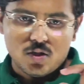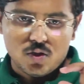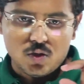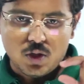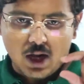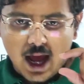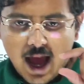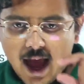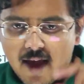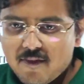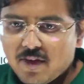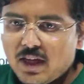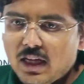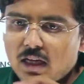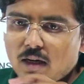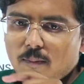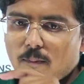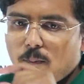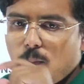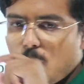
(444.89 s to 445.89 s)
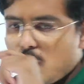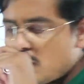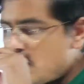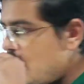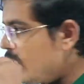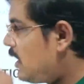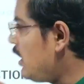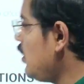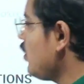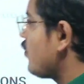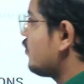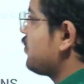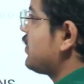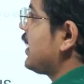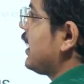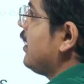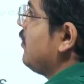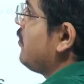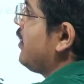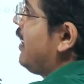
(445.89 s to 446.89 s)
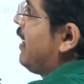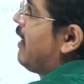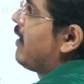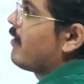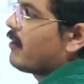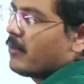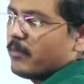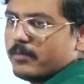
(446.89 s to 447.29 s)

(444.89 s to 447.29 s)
You're having paucity of time here,